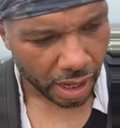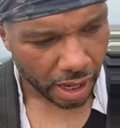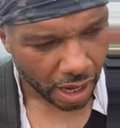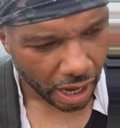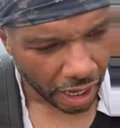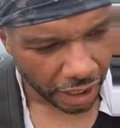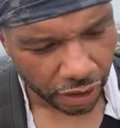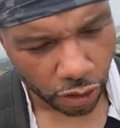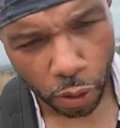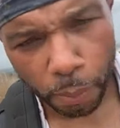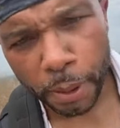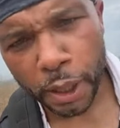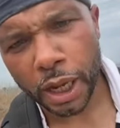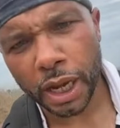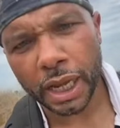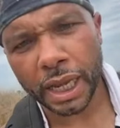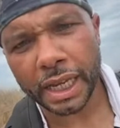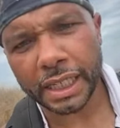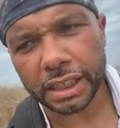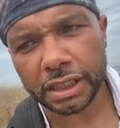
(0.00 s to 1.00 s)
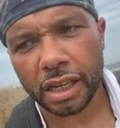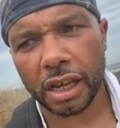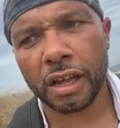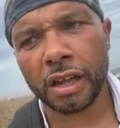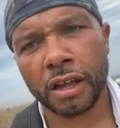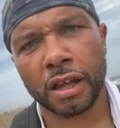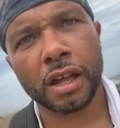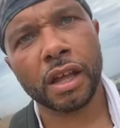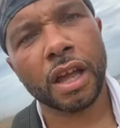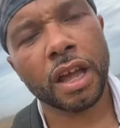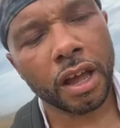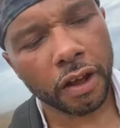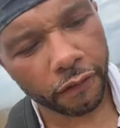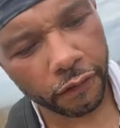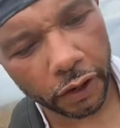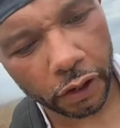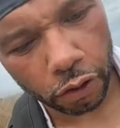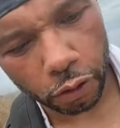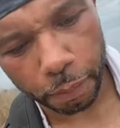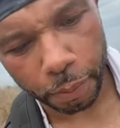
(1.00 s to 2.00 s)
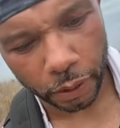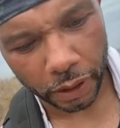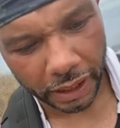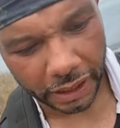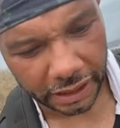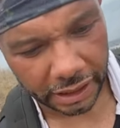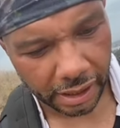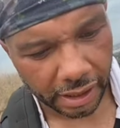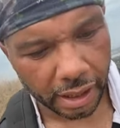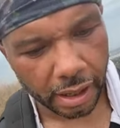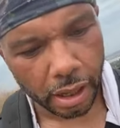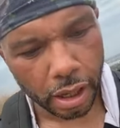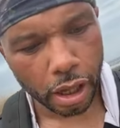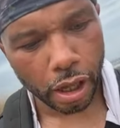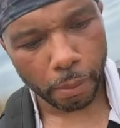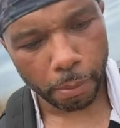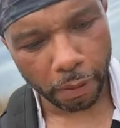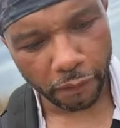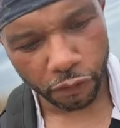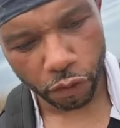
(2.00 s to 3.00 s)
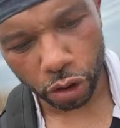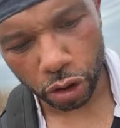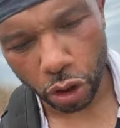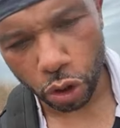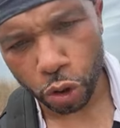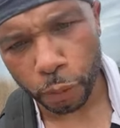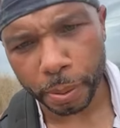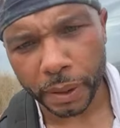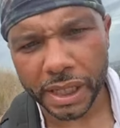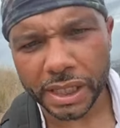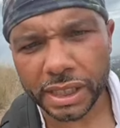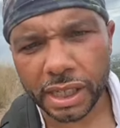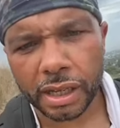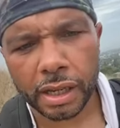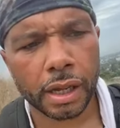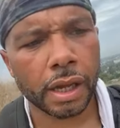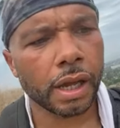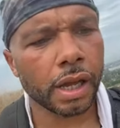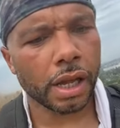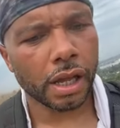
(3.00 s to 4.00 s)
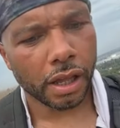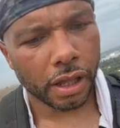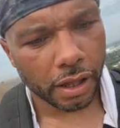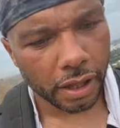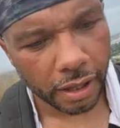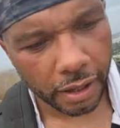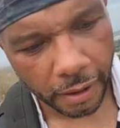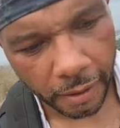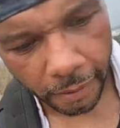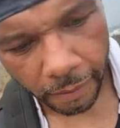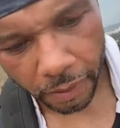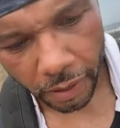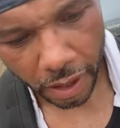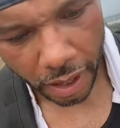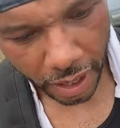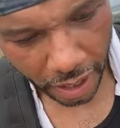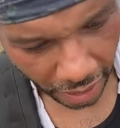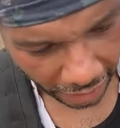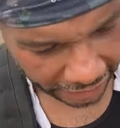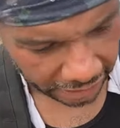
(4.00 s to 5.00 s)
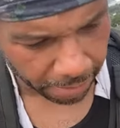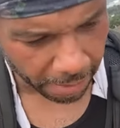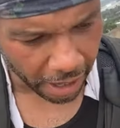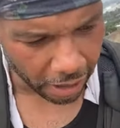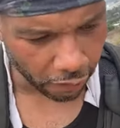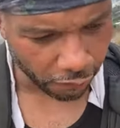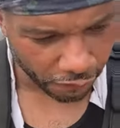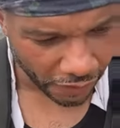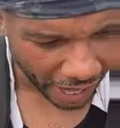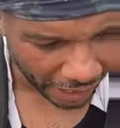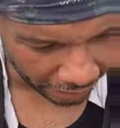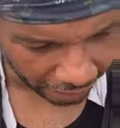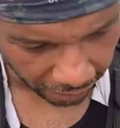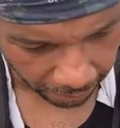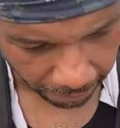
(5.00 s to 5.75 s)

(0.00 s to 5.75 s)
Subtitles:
How you gonna be against federal police before local police? As a matter of fact,